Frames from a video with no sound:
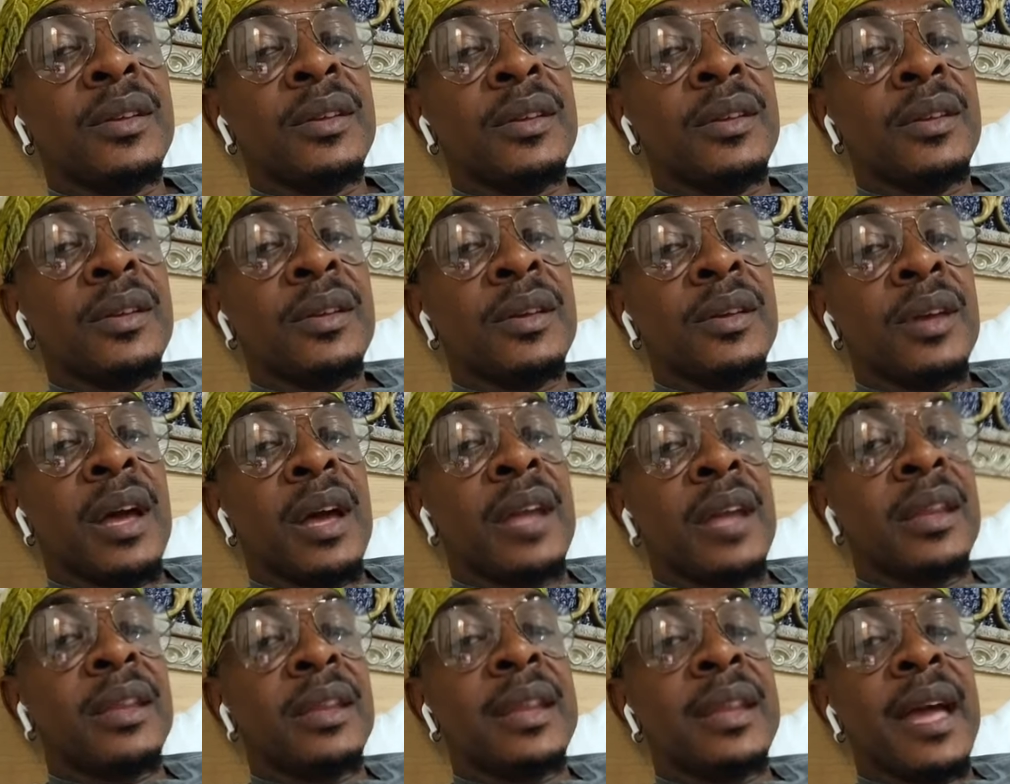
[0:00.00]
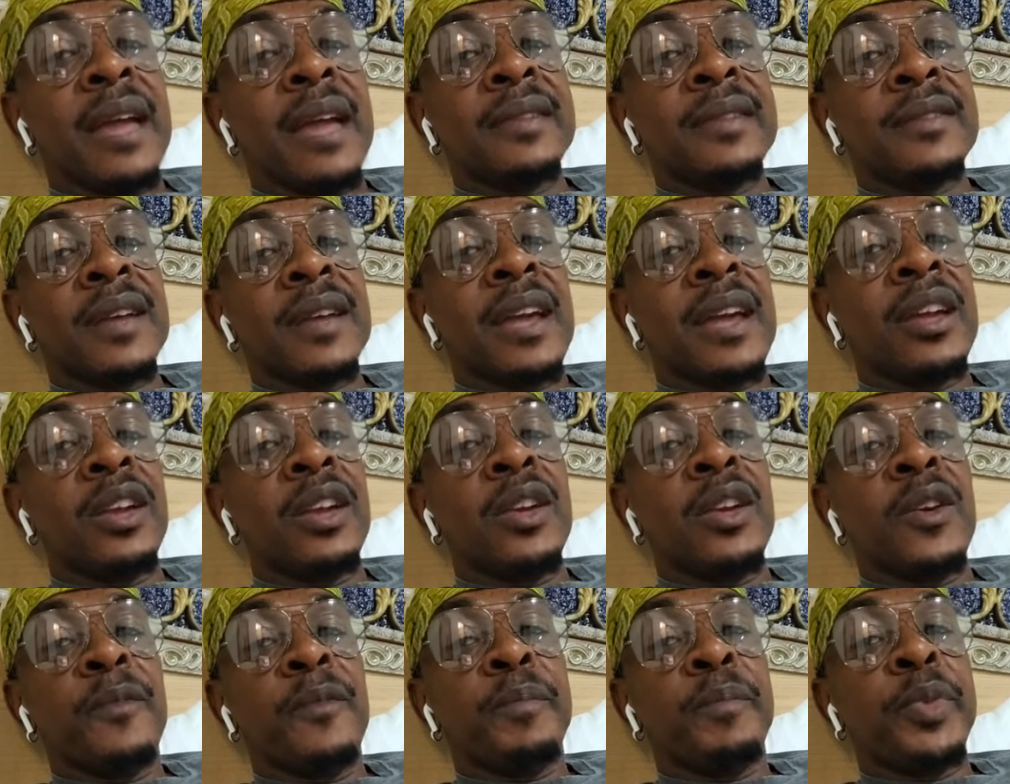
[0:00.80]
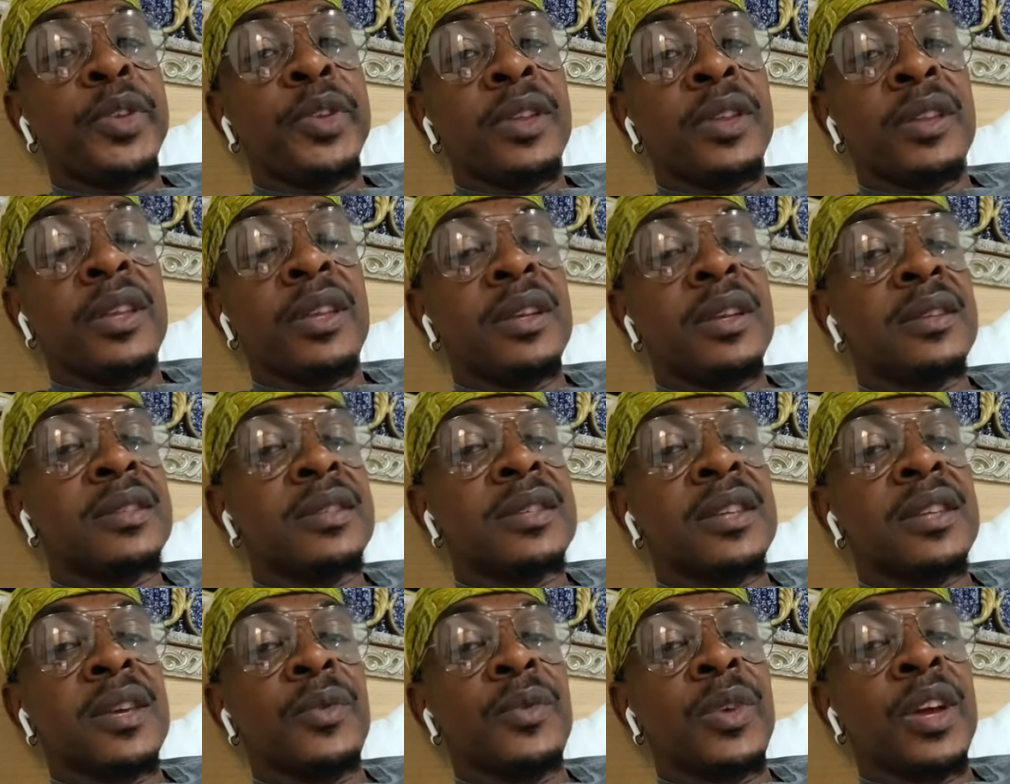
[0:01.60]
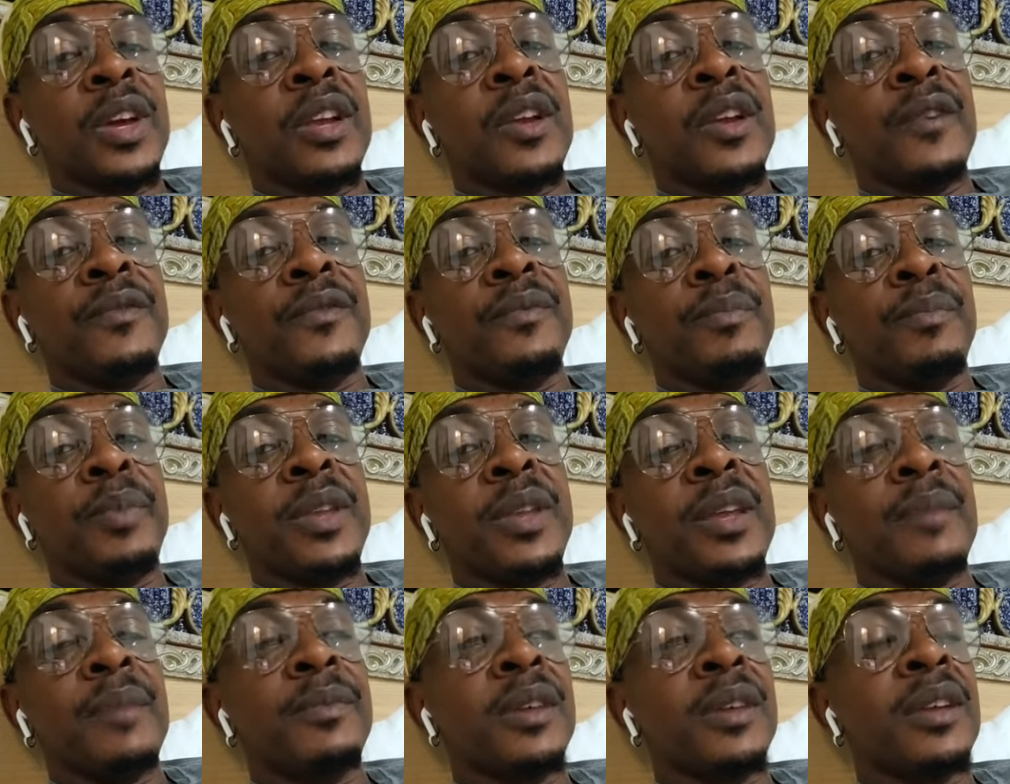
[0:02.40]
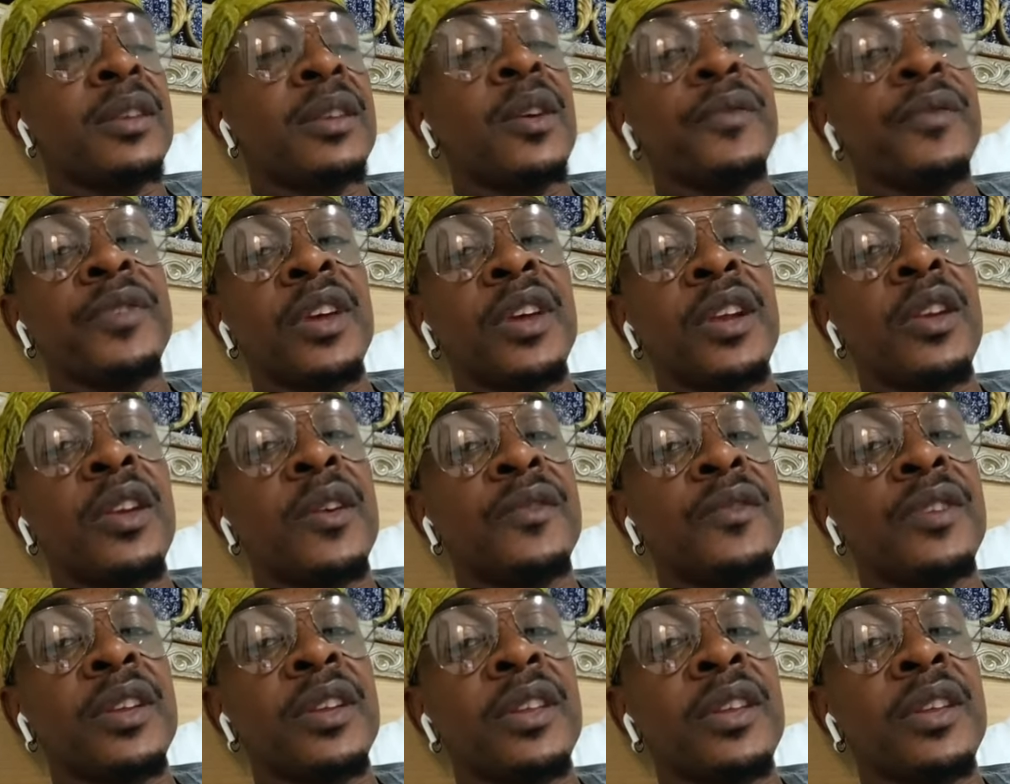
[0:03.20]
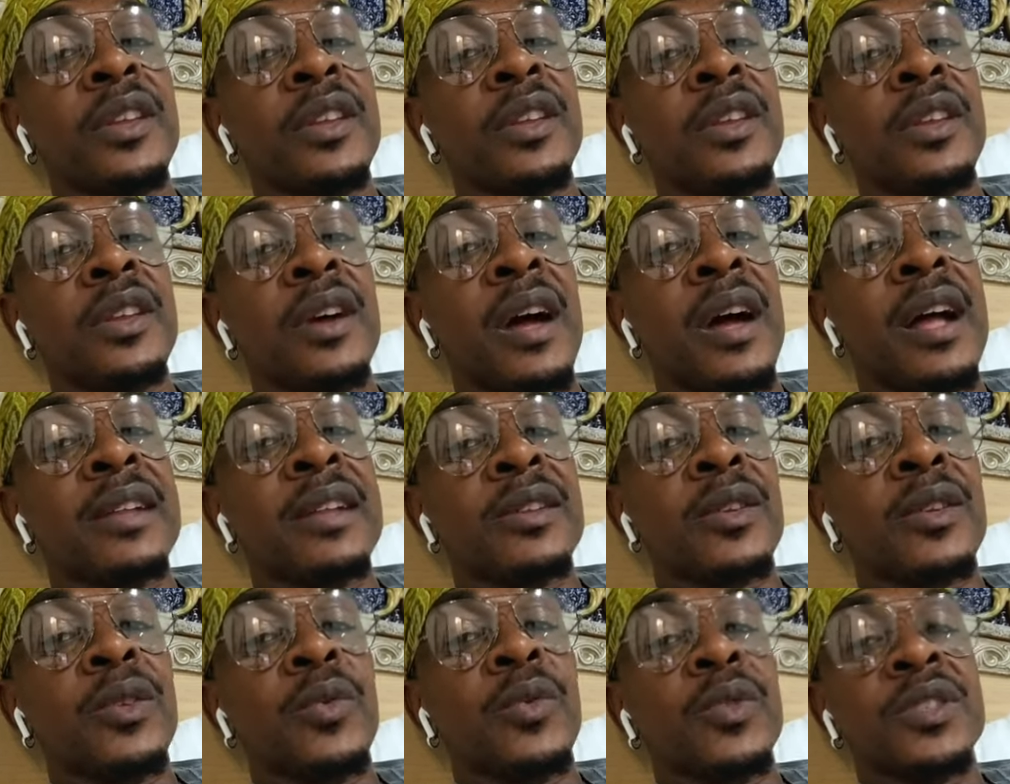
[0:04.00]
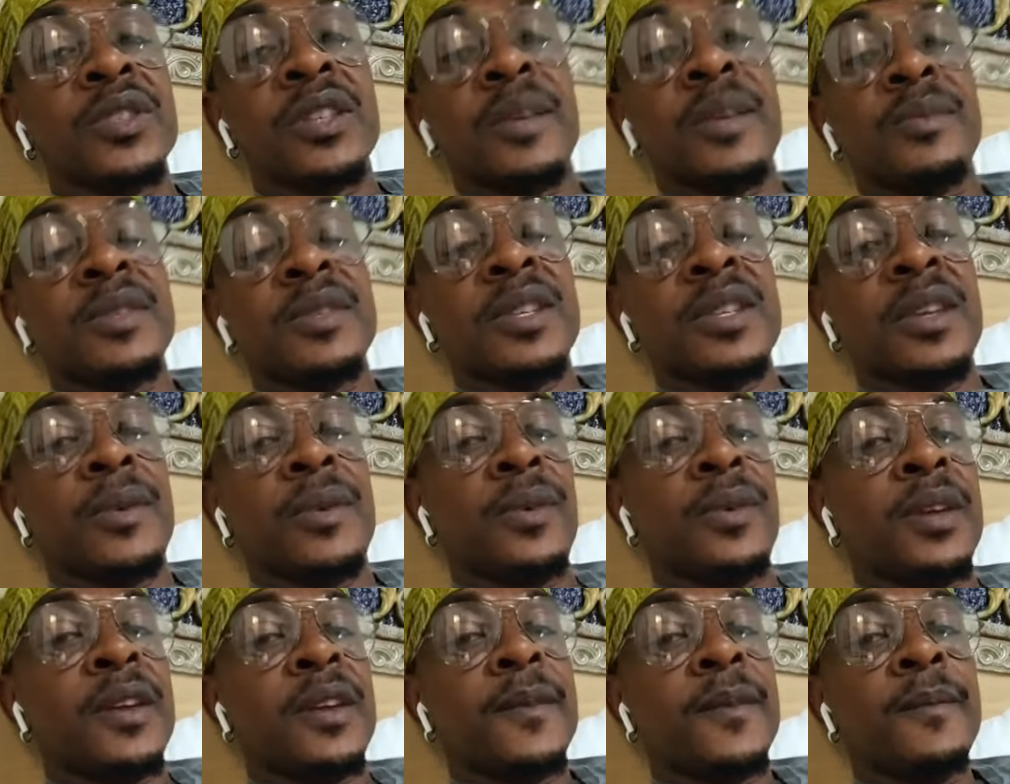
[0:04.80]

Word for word: And the nice, cause you love pretty things same way. You love you love you love your, your hot clothes them same way.